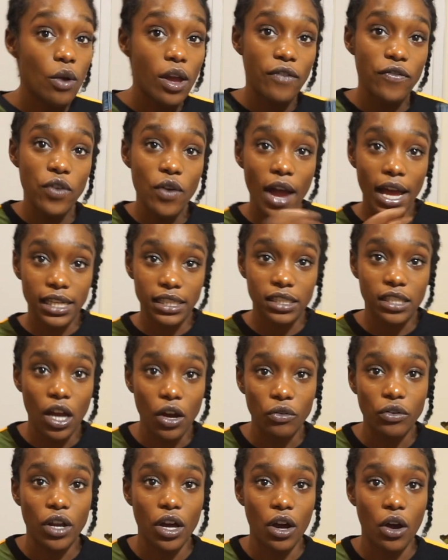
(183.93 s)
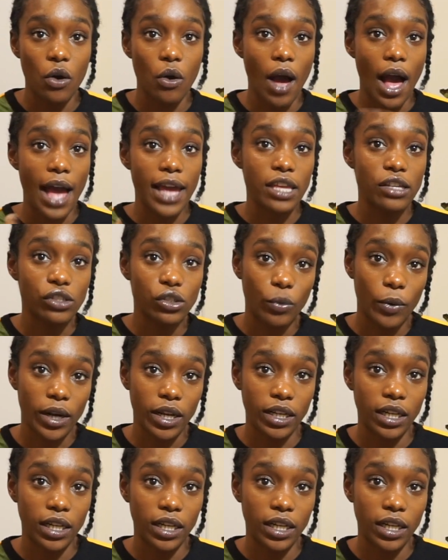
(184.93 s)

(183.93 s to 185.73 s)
If you guys don't know, I used to work